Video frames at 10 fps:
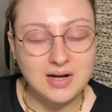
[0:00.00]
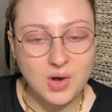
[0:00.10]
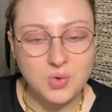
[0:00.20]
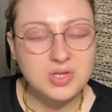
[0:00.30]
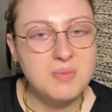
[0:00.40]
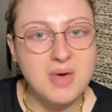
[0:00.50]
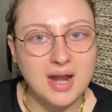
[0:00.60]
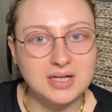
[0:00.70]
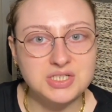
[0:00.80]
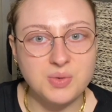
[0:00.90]
not only
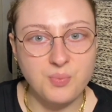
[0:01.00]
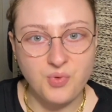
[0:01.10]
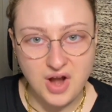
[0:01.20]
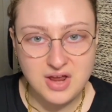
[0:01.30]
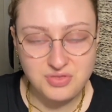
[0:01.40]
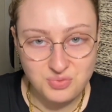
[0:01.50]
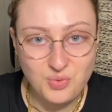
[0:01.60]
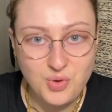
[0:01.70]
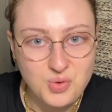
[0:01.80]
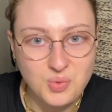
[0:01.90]
managed to break
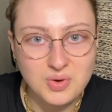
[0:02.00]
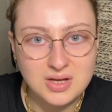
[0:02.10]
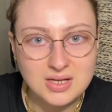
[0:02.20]
through